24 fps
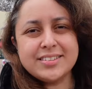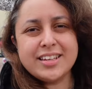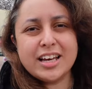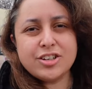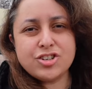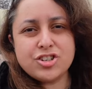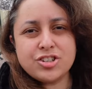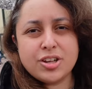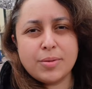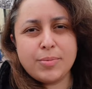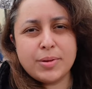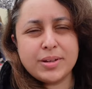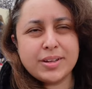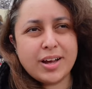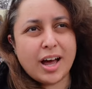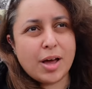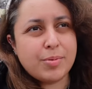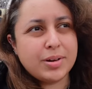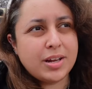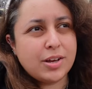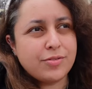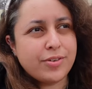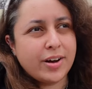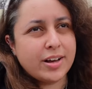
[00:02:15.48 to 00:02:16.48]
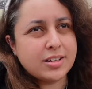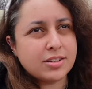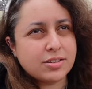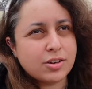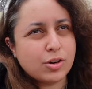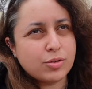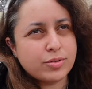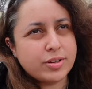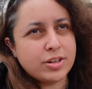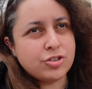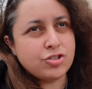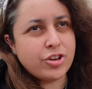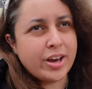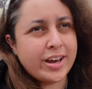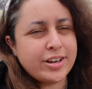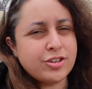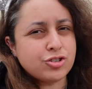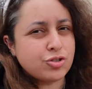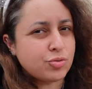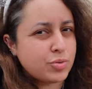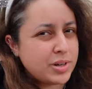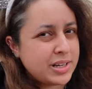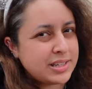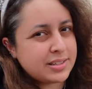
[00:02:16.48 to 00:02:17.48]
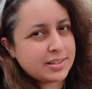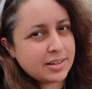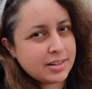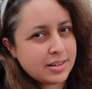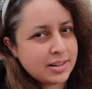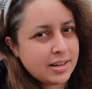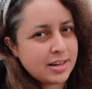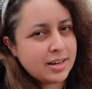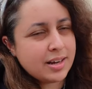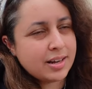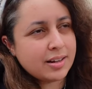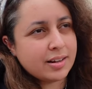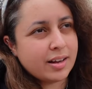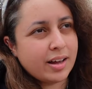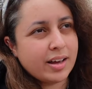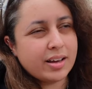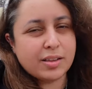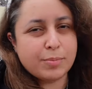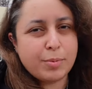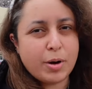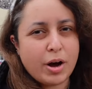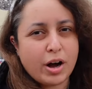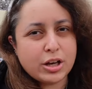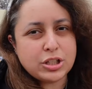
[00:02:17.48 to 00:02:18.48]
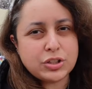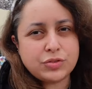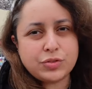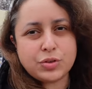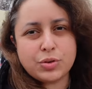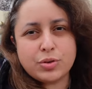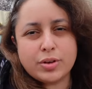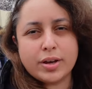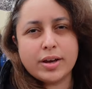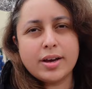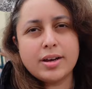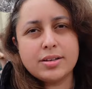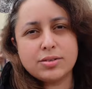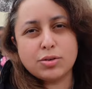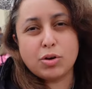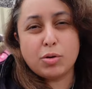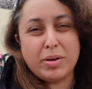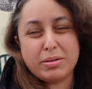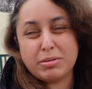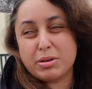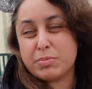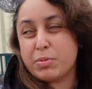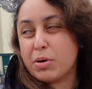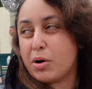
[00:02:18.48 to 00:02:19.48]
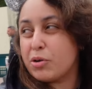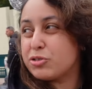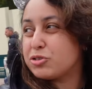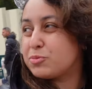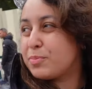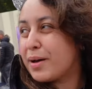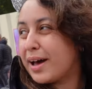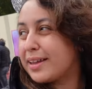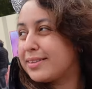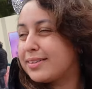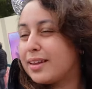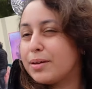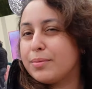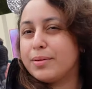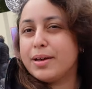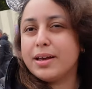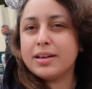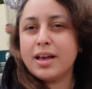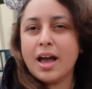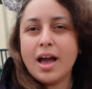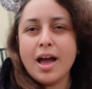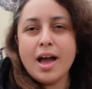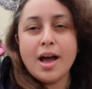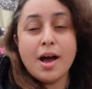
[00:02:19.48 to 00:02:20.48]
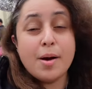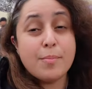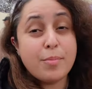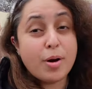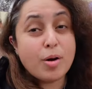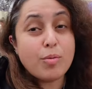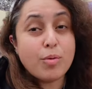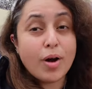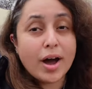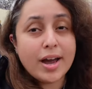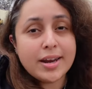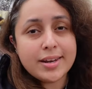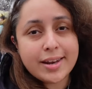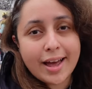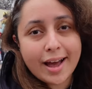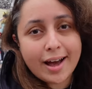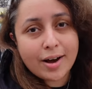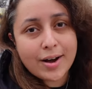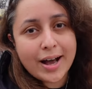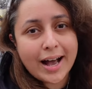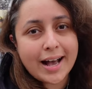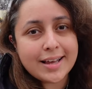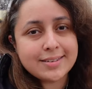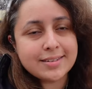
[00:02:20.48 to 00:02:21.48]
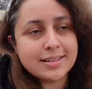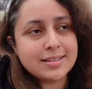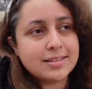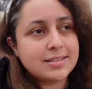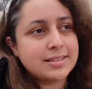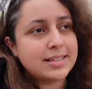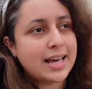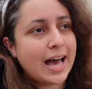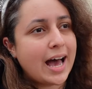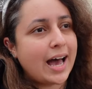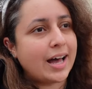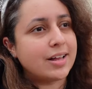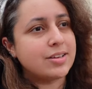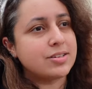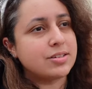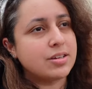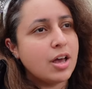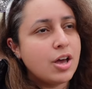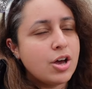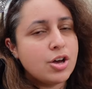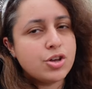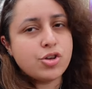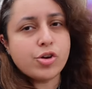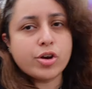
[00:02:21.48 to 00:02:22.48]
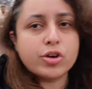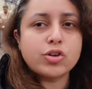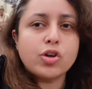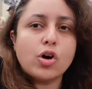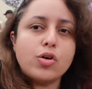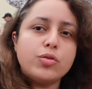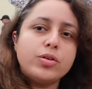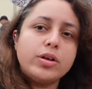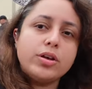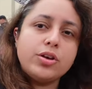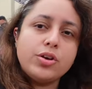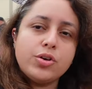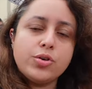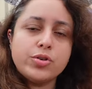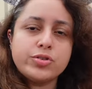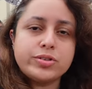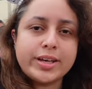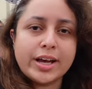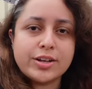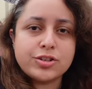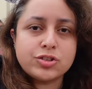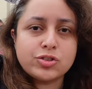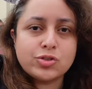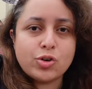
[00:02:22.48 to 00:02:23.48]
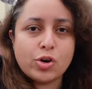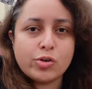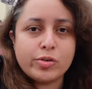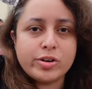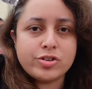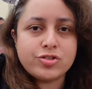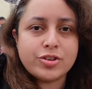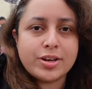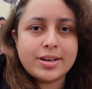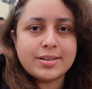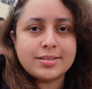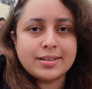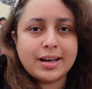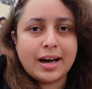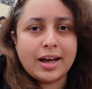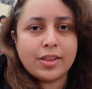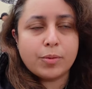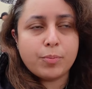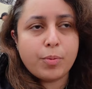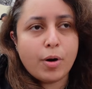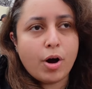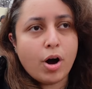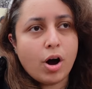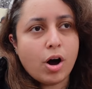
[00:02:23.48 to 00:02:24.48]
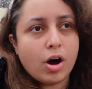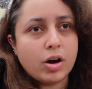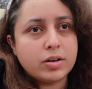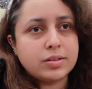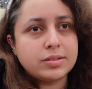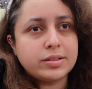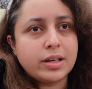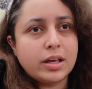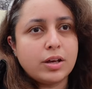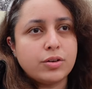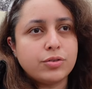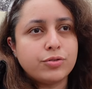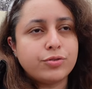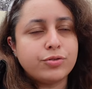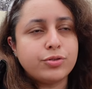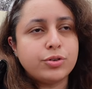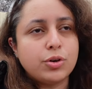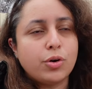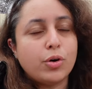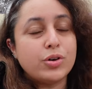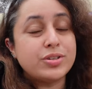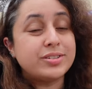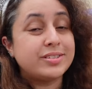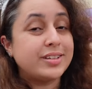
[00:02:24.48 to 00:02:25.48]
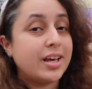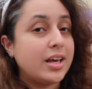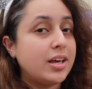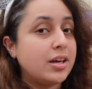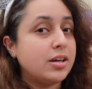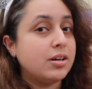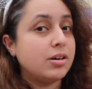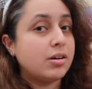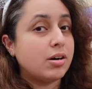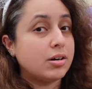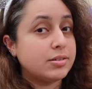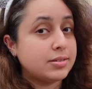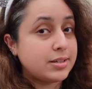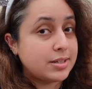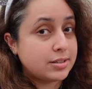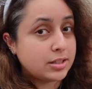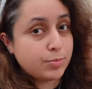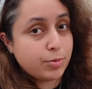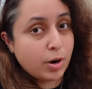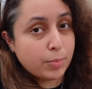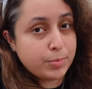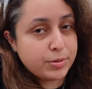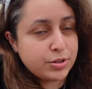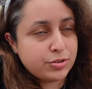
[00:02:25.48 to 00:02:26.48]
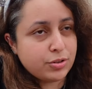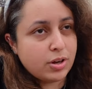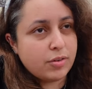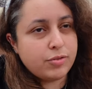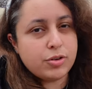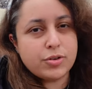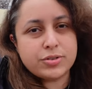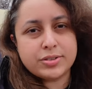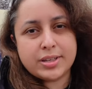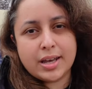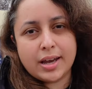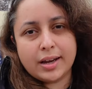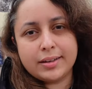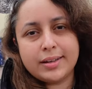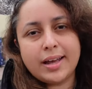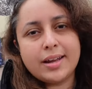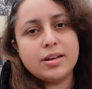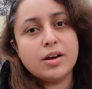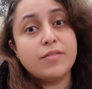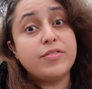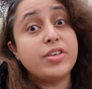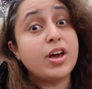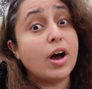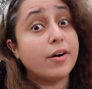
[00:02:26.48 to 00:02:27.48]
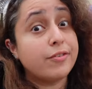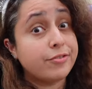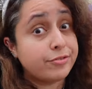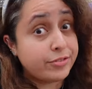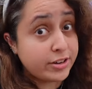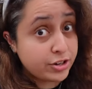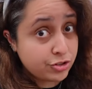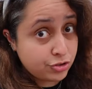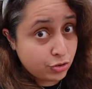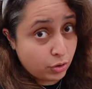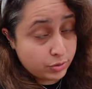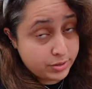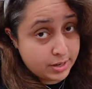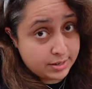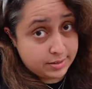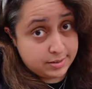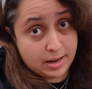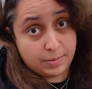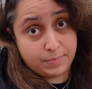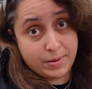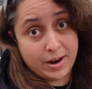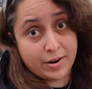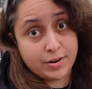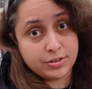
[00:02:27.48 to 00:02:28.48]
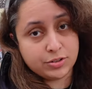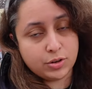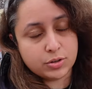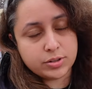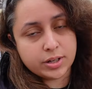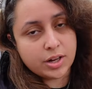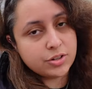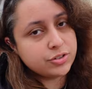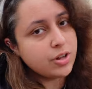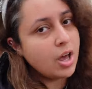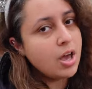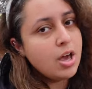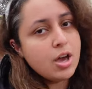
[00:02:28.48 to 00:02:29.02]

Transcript: is actually something that I believe has only changed recently in like the past few years or maybe post-pandemic but right now as it stands you can only use guest storages at the parks if you're staying on Disney property so if you're staying in any of the official Disneyland Paris hotels